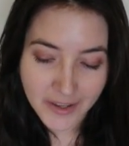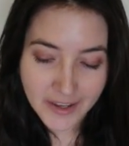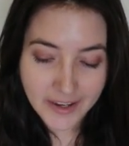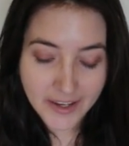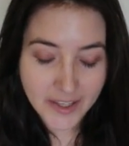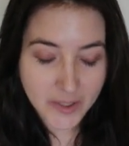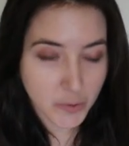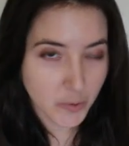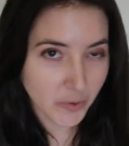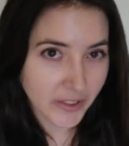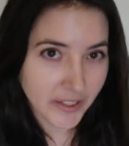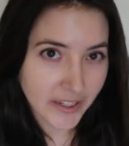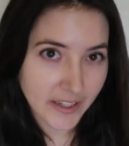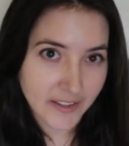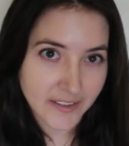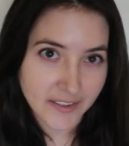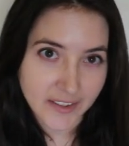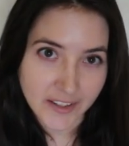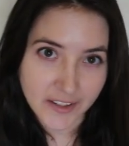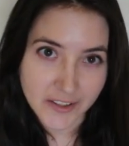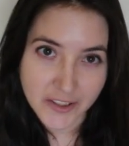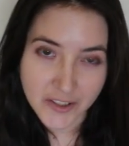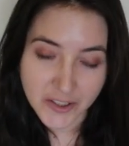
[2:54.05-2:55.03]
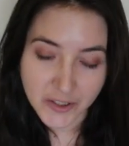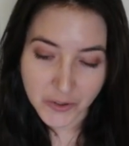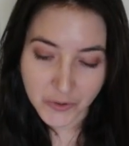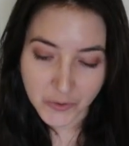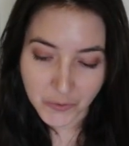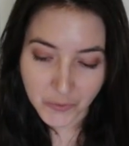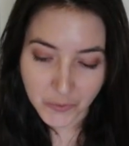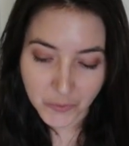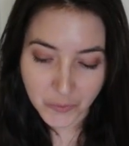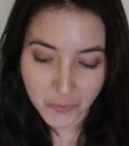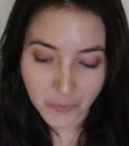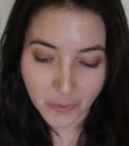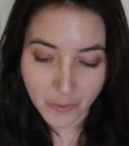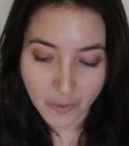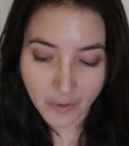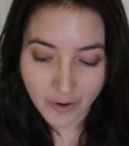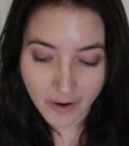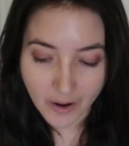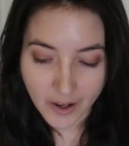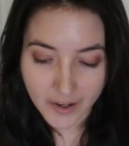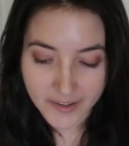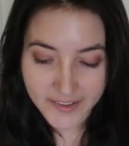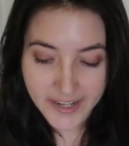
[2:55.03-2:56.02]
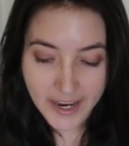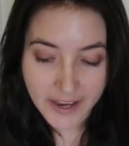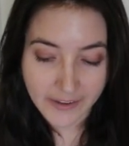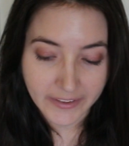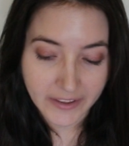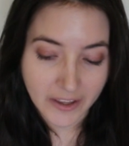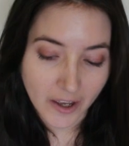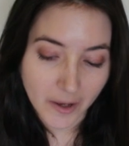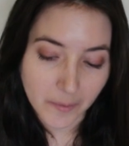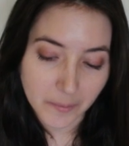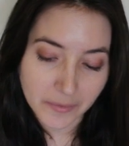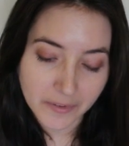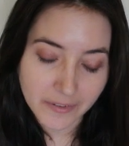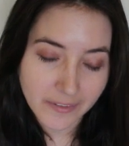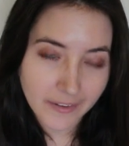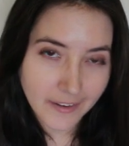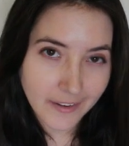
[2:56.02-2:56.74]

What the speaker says: it's really easy to tally up